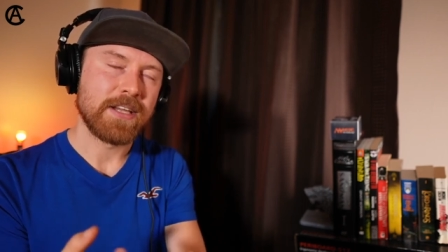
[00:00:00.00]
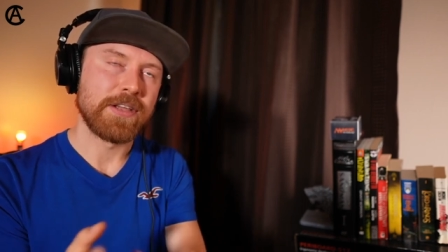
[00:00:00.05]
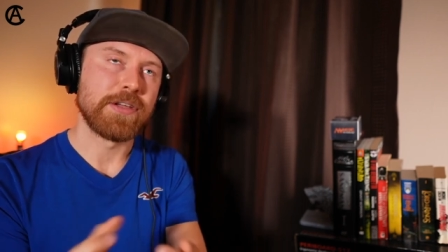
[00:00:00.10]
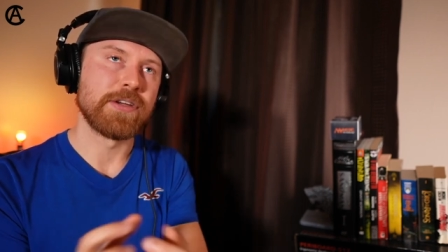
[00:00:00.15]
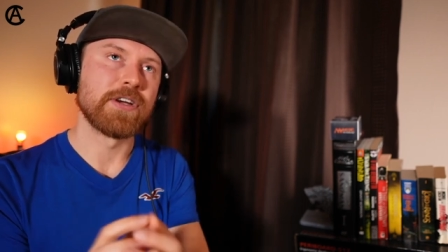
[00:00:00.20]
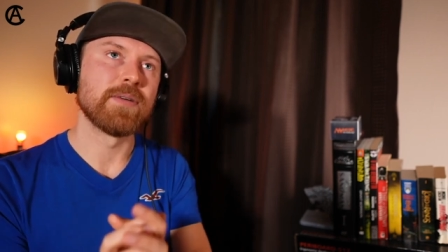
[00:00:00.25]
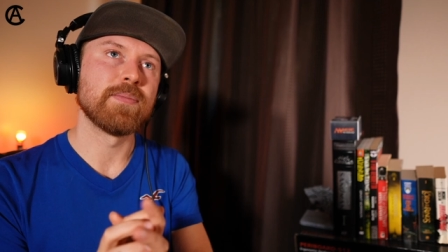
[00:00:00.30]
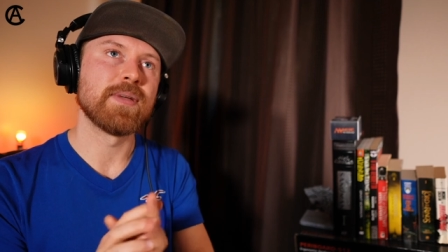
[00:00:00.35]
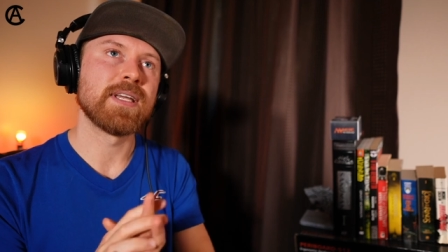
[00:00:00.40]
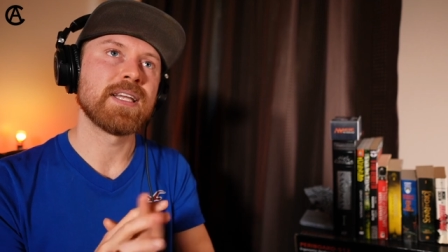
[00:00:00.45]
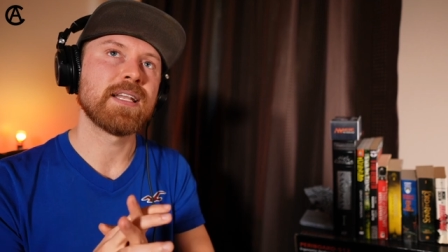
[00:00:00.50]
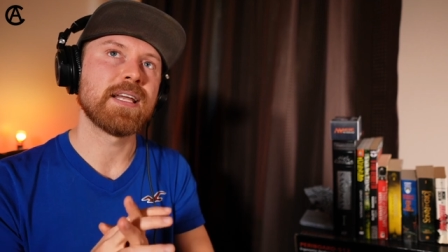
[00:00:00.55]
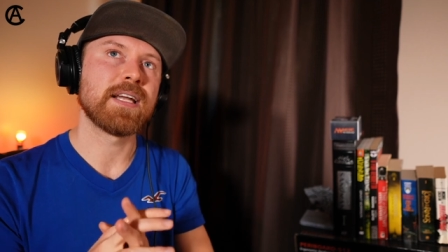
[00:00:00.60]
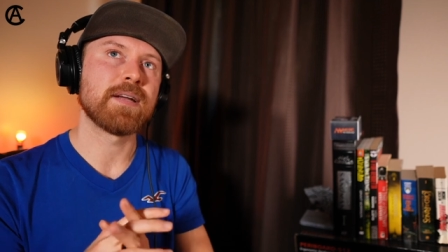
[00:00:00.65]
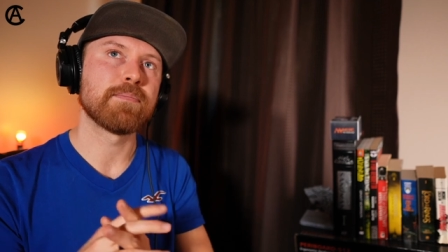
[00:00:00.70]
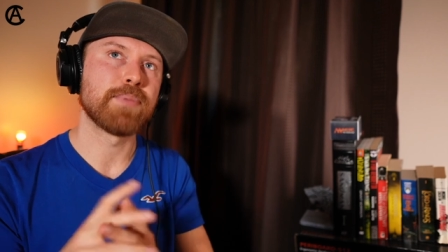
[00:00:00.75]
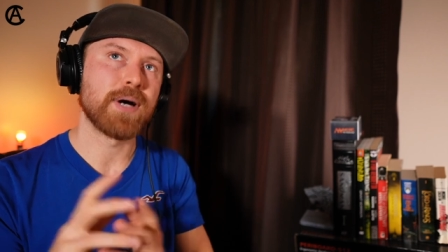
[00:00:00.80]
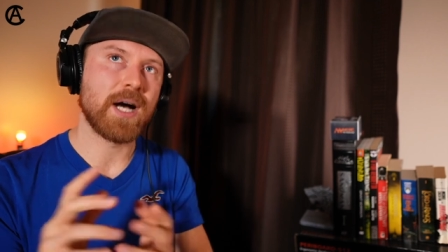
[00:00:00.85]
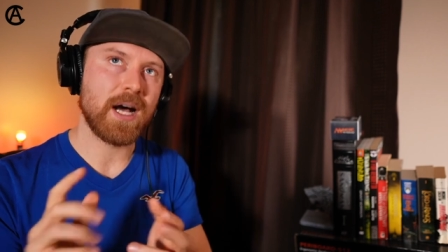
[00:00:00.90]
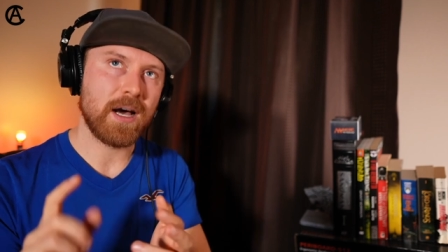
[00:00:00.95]
You know what I mean?
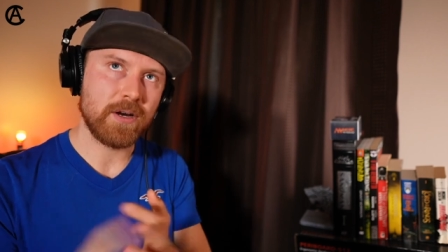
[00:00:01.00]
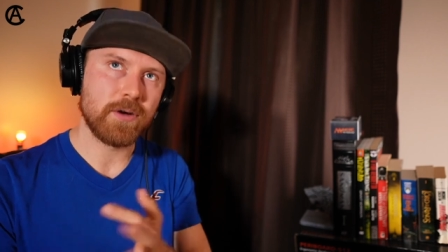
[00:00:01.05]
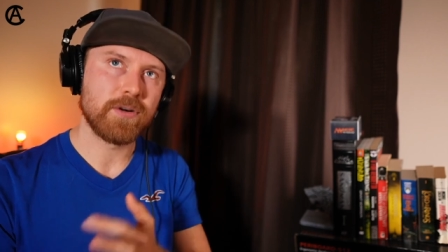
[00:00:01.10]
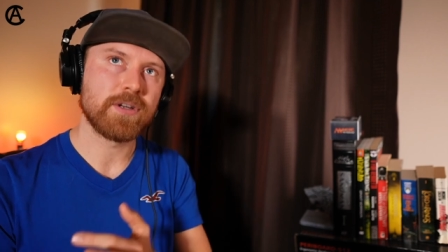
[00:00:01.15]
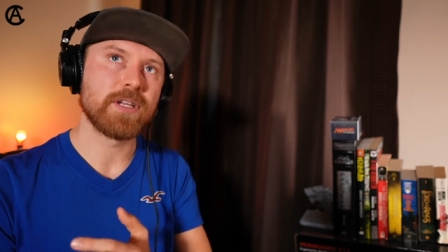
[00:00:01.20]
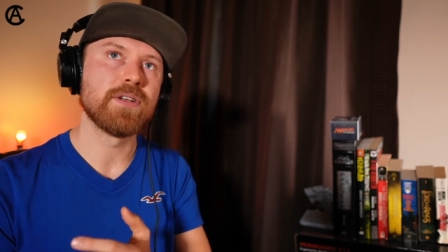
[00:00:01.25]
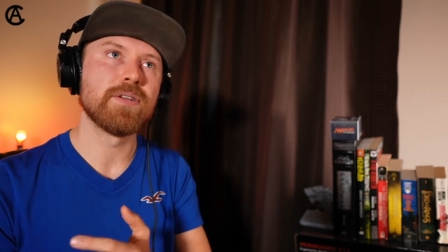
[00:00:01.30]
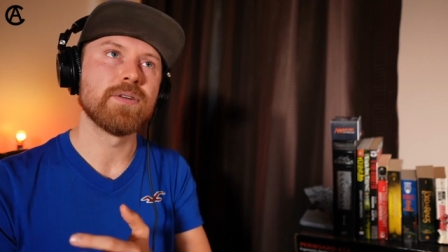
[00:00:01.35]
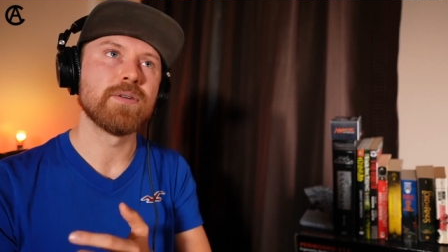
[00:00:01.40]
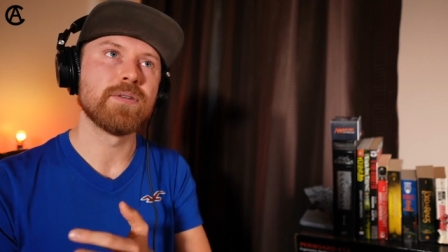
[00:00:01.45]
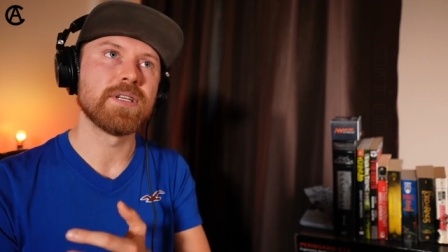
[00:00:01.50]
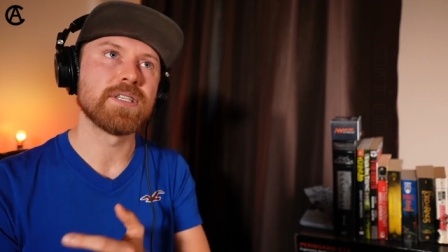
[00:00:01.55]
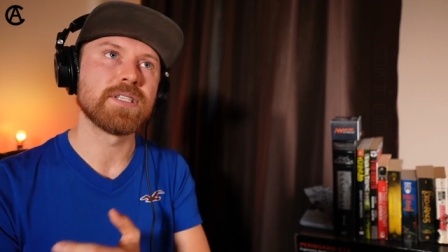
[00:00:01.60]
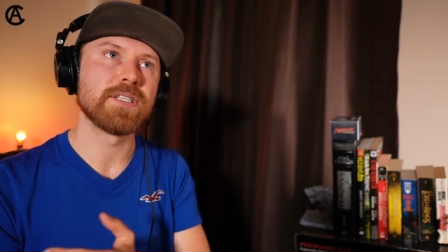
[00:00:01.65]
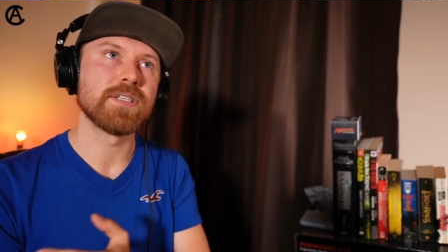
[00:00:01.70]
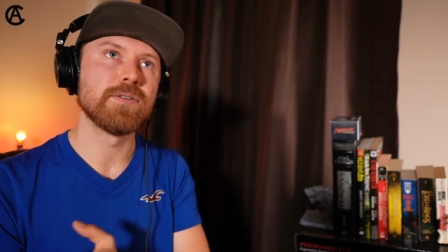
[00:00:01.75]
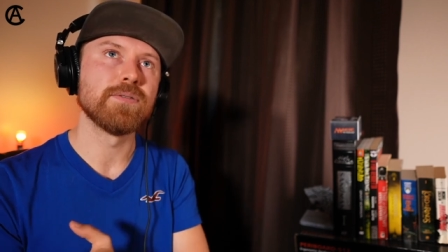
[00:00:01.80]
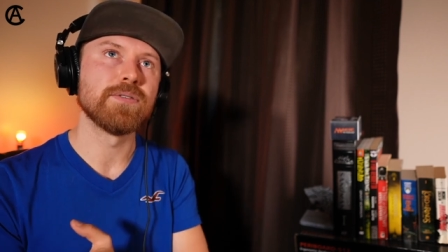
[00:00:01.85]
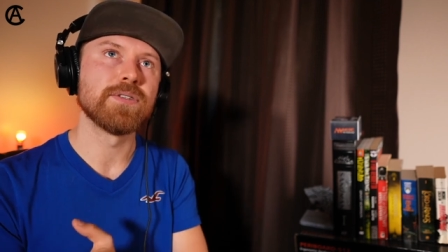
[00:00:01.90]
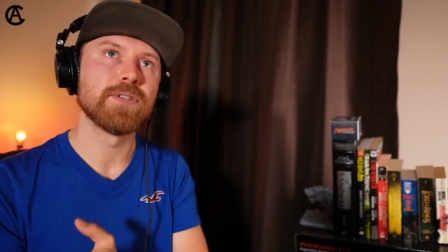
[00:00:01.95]
Like Bono can do
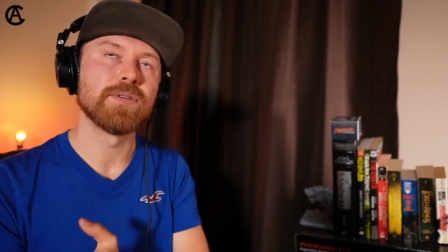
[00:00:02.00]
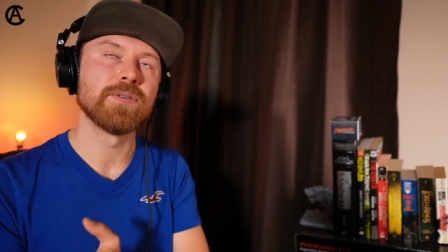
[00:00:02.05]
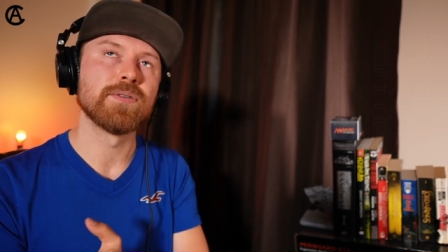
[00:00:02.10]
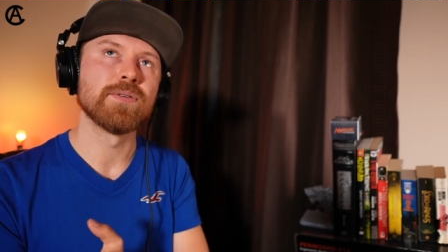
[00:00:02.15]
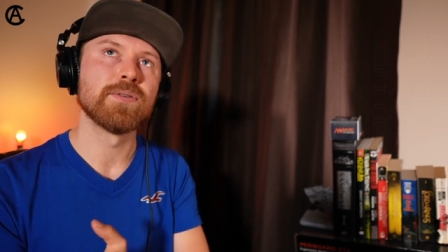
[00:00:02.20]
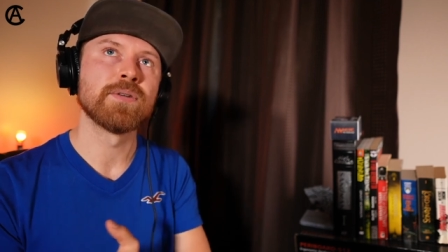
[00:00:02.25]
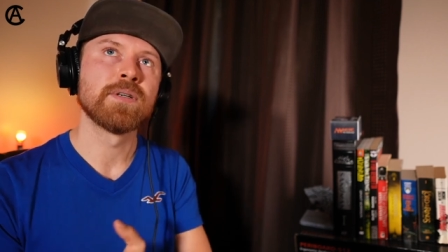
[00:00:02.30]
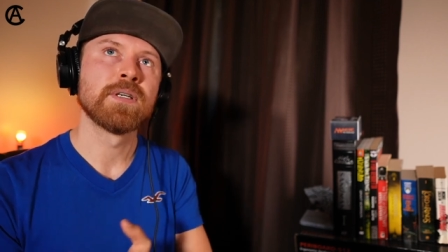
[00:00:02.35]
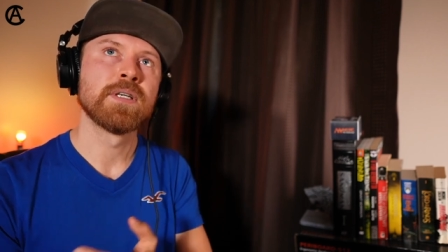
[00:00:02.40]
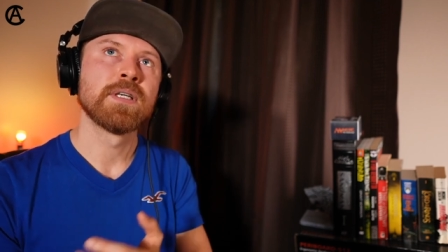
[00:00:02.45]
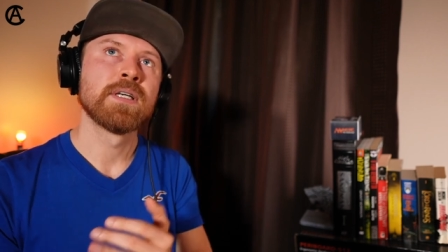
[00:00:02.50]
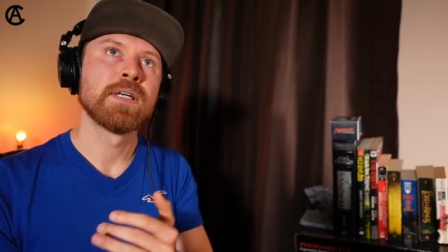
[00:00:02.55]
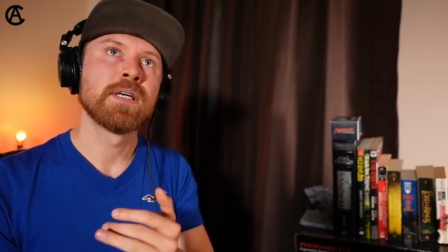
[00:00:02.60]
this, U2,